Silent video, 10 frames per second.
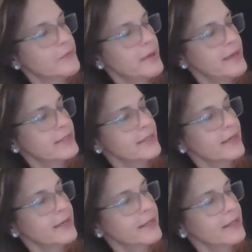best
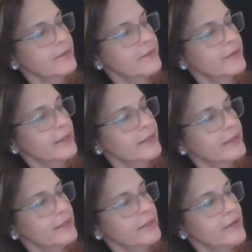that we
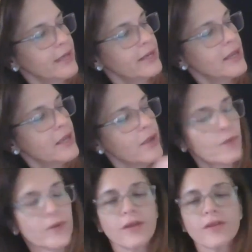can do. And
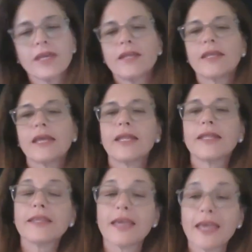we know that
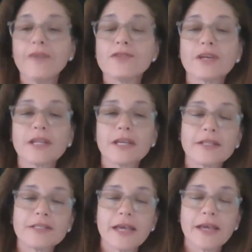in the caves, you're going to
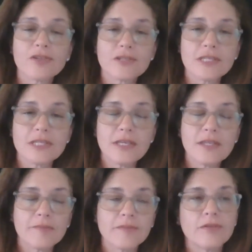get to actually see
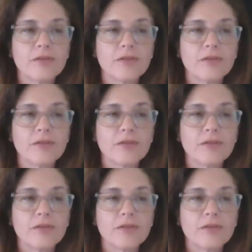them too.